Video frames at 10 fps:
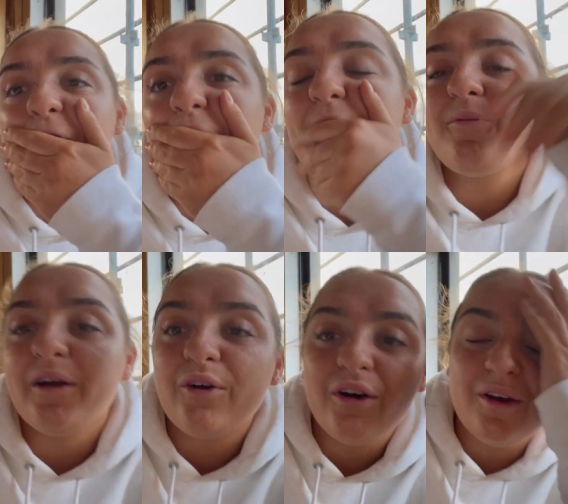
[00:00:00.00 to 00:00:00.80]
Oh my
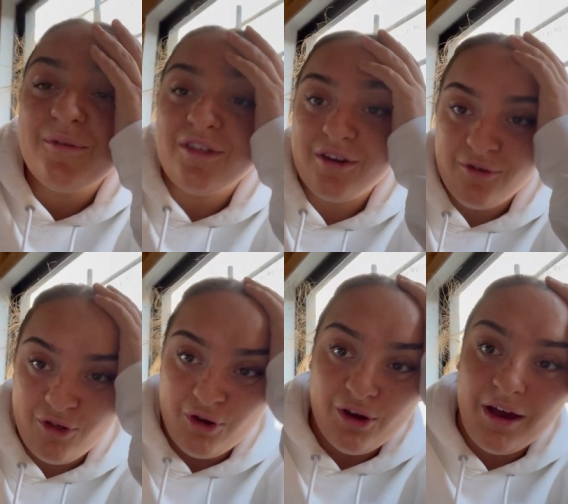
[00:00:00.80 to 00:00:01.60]
god, I wish I could show
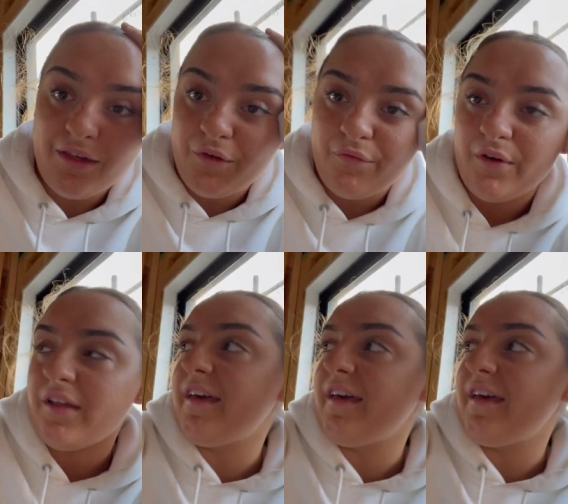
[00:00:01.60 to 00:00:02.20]
you guys the front of the